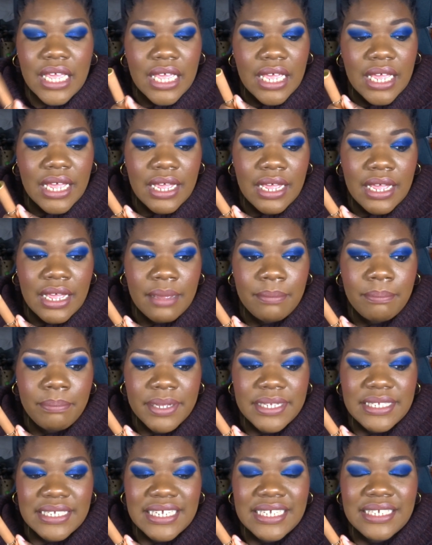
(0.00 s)

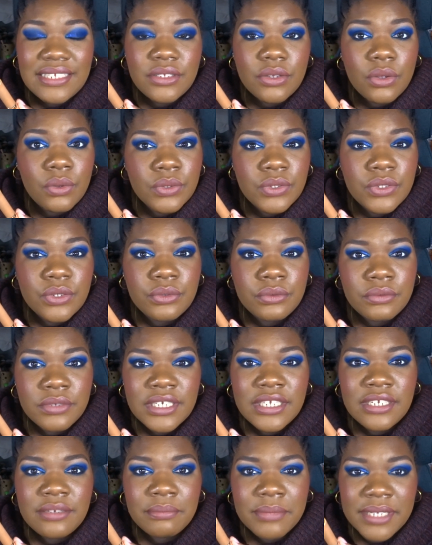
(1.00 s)
But it's also
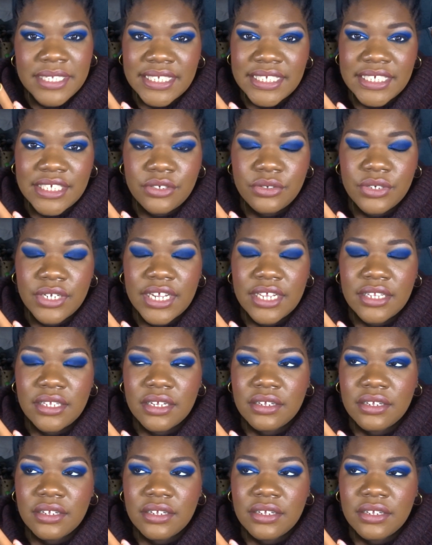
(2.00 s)
really messy to get the